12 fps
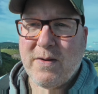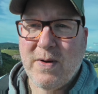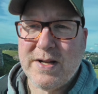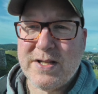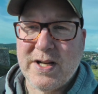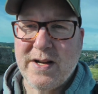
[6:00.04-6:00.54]

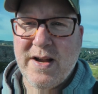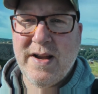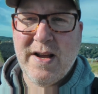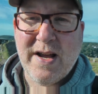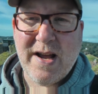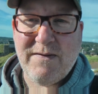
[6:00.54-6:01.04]
question,
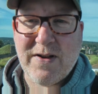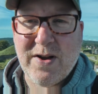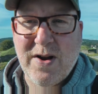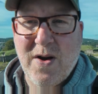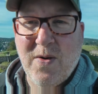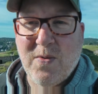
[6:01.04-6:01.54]
if you
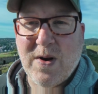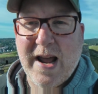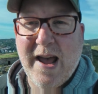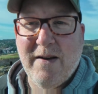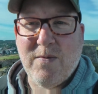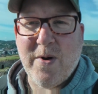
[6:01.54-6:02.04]
could
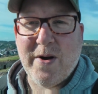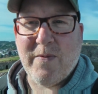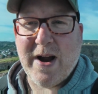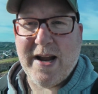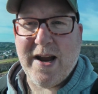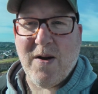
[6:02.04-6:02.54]
only have one
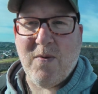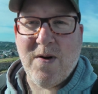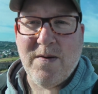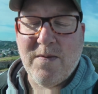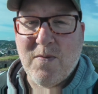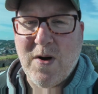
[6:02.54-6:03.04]
radio,
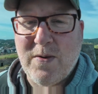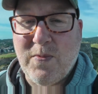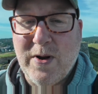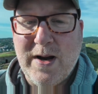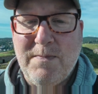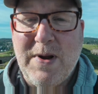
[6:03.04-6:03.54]

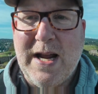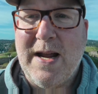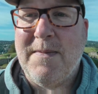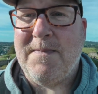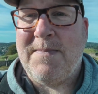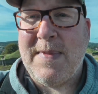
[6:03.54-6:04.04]
what would it
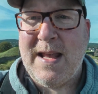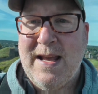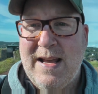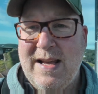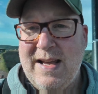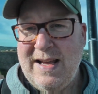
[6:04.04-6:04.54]
be?
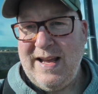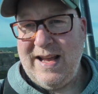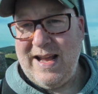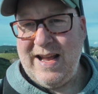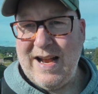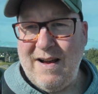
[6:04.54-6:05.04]

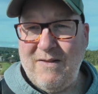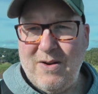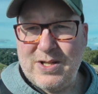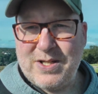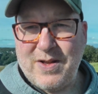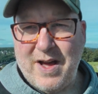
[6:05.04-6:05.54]
And I've
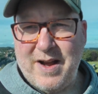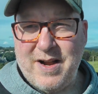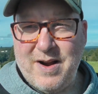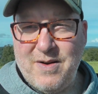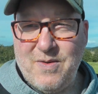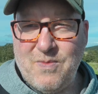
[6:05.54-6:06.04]
always
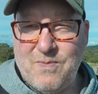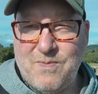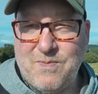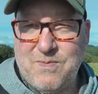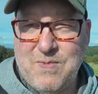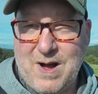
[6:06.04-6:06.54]
thought,
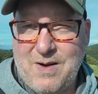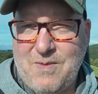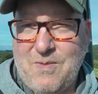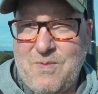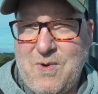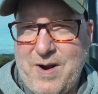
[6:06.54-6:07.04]
well,
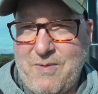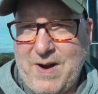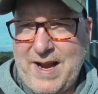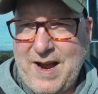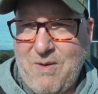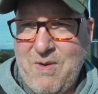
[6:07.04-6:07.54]
one
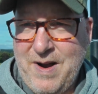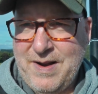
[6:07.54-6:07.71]
radio?